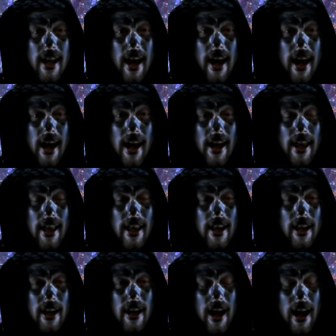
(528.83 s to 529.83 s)

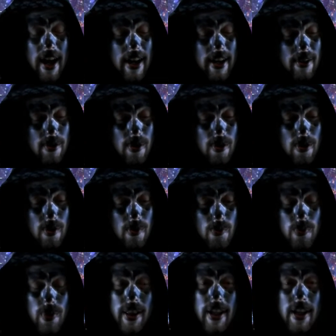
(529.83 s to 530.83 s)
and I
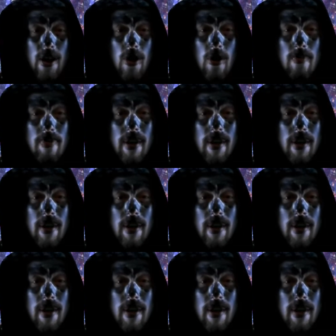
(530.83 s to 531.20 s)
really hope